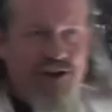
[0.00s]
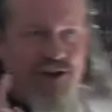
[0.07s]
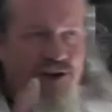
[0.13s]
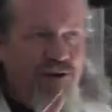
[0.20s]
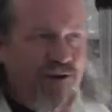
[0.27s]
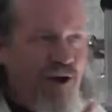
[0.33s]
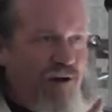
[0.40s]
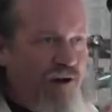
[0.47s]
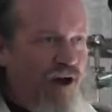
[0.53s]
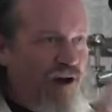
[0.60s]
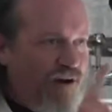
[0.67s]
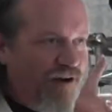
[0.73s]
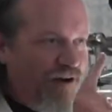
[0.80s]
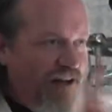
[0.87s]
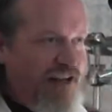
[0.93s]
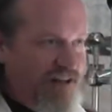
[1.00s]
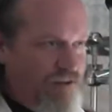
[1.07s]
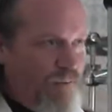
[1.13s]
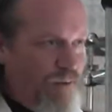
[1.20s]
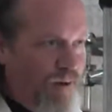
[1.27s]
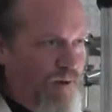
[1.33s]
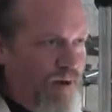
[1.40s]
You no longer need
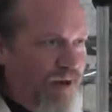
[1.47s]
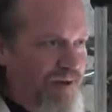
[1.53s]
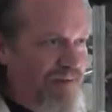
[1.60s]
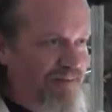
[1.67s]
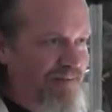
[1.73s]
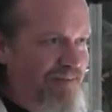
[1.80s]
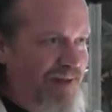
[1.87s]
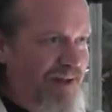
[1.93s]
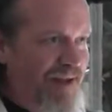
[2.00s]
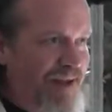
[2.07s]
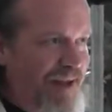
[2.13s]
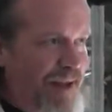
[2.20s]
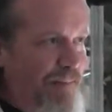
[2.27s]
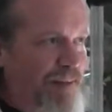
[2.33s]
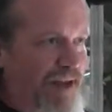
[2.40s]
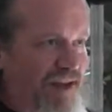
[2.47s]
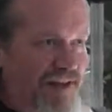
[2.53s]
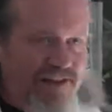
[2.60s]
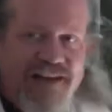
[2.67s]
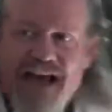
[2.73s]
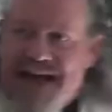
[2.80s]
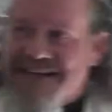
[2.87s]
to worry
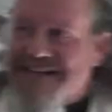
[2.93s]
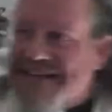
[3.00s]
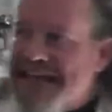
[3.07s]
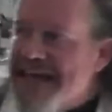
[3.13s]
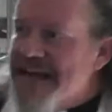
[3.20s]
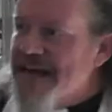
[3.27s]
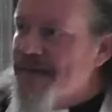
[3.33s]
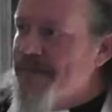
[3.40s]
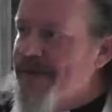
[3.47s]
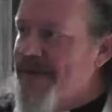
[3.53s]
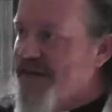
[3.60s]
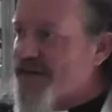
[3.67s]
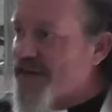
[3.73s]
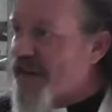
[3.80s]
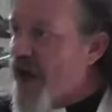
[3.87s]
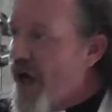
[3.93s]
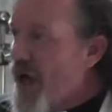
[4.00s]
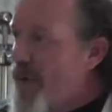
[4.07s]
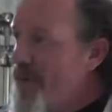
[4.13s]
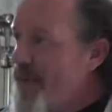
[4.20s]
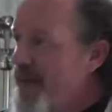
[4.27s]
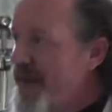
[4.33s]
because God's kingdom has
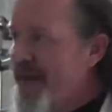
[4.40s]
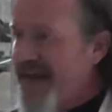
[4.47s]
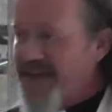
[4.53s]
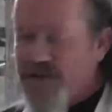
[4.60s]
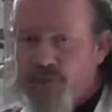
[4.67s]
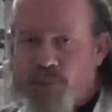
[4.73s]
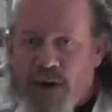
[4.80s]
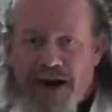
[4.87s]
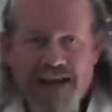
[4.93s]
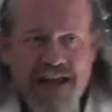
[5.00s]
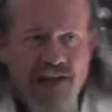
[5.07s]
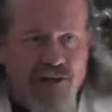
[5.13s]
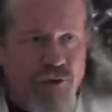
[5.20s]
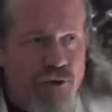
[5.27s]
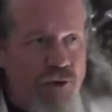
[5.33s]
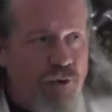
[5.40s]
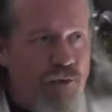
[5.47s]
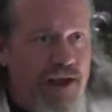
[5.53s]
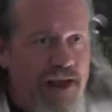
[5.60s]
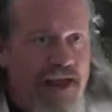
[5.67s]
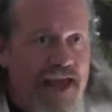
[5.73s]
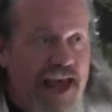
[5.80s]
come, is breaking
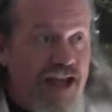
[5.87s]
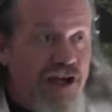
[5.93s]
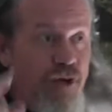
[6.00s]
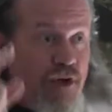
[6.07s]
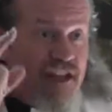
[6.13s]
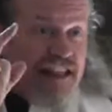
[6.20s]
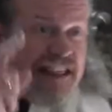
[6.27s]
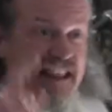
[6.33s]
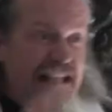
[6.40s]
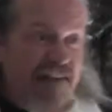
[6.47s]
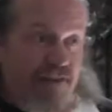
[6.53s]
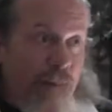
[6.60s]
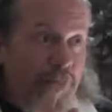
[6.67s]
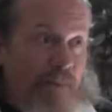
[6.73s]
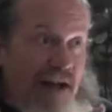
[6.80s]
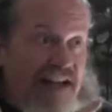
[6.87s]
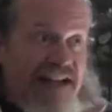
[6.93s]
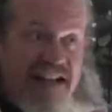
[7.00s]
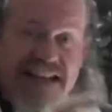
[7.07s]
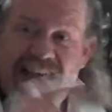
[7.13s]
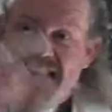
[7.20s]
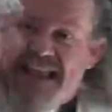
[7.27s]
through, and you can live
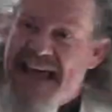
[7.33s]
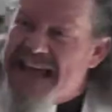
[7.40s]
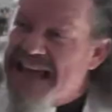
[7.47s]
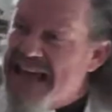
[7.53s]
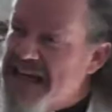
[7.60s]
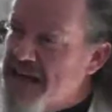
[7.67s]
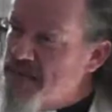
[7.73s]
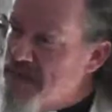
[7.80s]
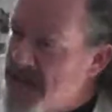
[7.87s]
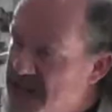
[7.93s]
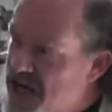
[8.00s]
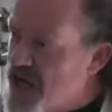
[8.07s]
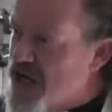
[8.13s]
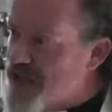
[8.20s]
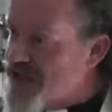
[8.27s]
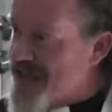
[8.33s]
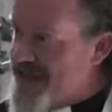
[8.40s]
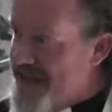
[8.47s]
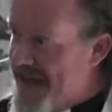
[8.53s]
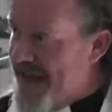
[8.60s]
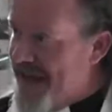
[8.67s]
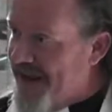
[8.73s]
abundantly in that kingdom here
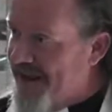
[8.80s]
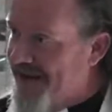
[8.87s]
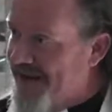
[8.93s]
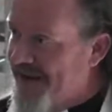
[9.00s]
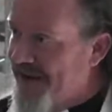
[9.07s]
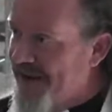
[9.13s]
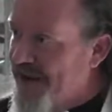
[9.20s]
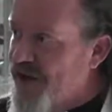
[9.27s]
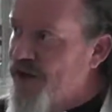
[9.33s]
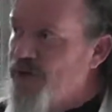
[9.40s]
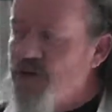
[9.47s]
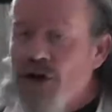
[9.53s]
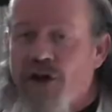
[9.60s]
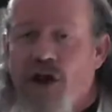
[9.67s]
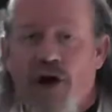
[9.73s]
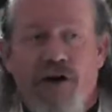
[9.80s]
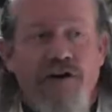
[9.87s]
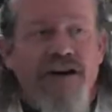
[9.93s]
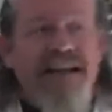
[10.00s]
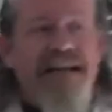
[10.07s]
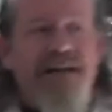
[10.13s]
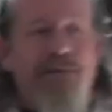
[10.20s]
today. You no
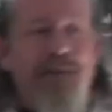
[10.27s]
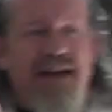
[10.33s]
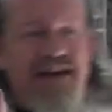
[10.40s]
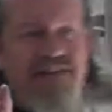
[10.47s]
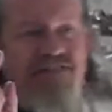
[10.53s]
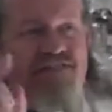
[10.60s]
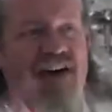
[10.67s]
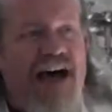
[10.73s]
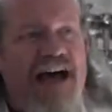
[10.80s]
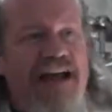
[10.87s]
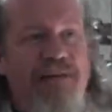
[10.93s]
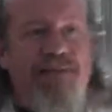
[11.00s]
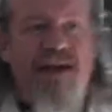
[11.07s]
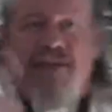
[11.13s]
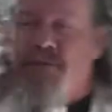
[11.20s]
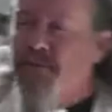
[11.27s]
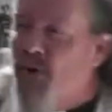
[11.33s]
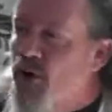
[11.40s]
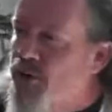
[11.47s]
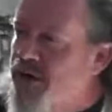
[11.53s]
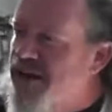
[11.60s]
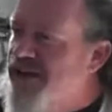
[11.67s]
longer need to be defined by the
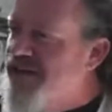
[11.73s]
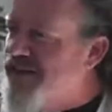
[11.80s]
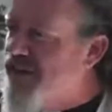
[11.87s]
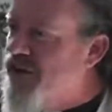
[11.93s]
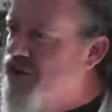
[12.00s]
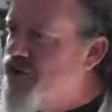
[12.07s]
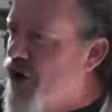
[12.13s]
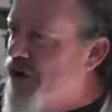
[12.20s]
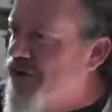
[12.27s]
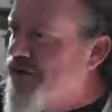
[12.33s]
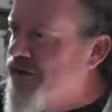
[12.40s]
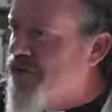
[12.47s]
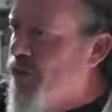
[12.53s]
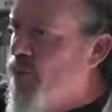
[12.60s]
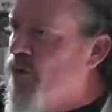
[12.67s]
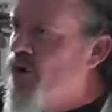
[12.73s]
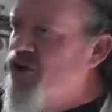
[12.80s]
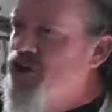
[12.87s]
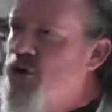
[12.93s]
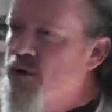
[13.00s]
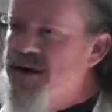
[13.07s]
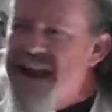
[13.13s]
brokenness and the darkness of the
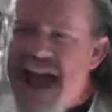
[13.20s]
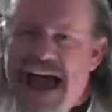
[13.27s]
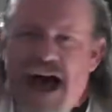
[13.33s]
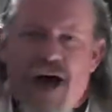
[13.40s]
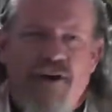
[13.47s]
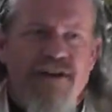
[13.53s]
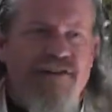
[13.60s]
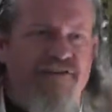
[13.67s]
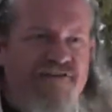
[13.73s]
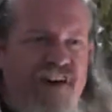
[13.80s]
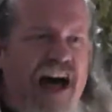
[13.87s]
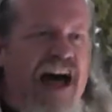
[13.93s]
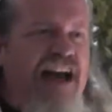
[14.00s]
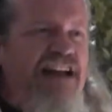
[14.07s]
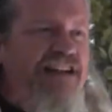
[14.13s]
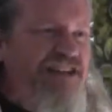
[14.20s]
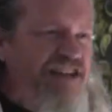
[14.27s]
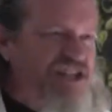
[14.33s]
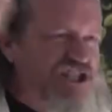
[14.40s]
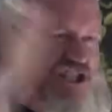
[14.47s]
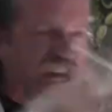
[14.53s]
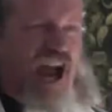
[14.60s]
world. You are now defined as
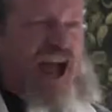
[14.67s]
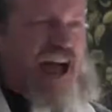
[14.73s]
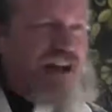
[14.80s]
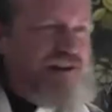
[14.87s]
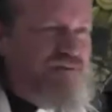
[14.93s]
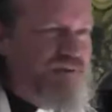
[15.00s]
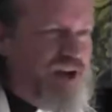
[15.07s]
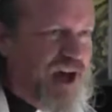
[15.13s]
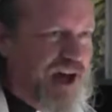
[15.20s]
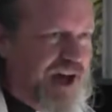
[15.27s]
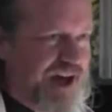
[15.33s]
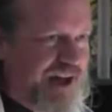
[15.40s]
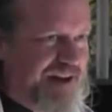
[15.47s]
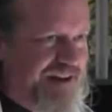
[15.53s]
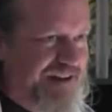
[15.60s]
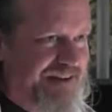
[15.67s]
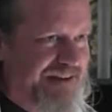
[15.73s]
a child of God.